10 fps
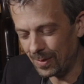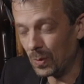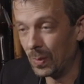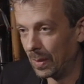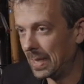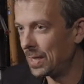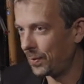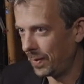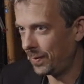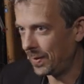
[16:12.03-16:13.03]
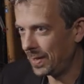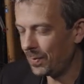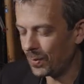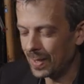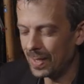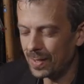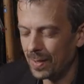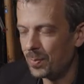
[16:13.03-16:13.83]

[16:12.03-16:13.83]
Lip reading: Well, at least for several years, you know,